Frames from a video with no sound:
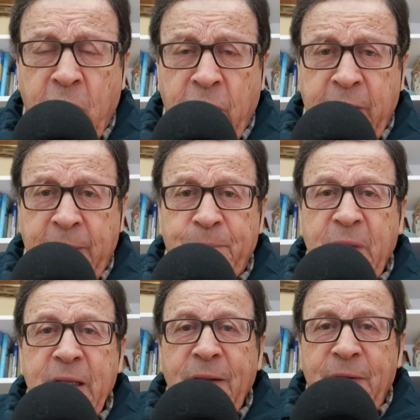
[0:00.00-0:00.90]
going.
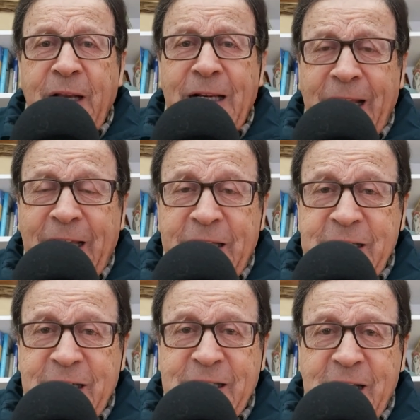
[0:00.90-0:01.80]
Then, like I
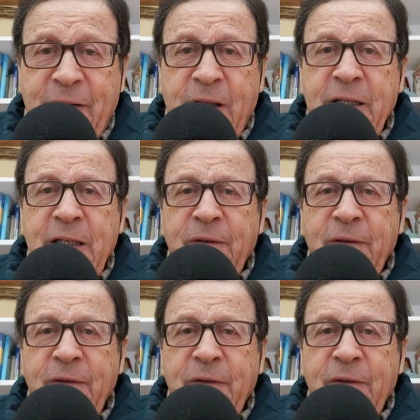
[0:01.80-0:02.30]
just said,